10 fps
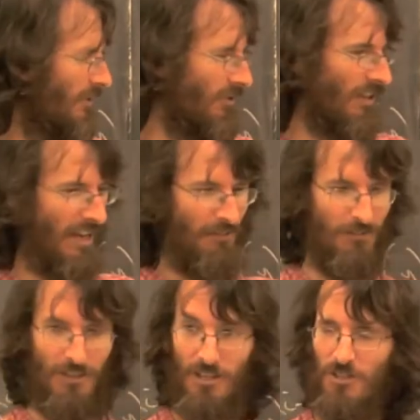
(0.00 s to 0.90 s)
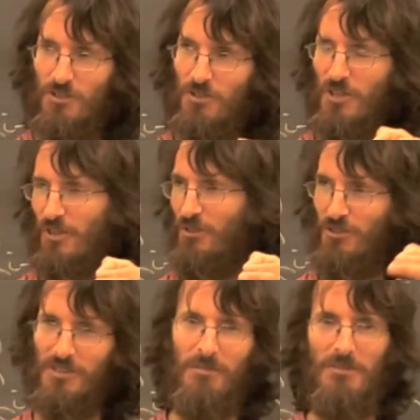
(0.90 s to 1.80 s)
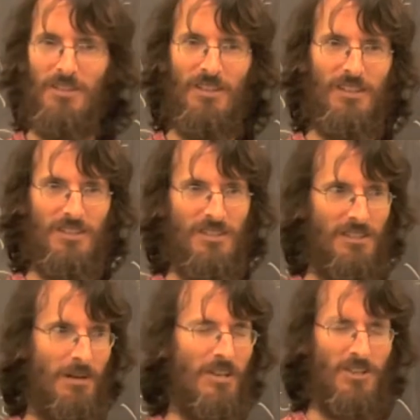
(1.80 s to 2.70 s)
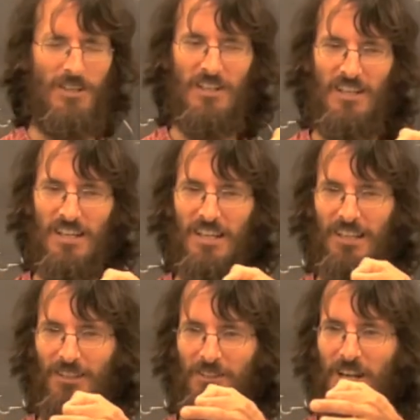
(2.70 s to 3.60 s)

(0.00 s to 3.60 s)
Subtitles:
you'll have two circles in this dimension, and then they'll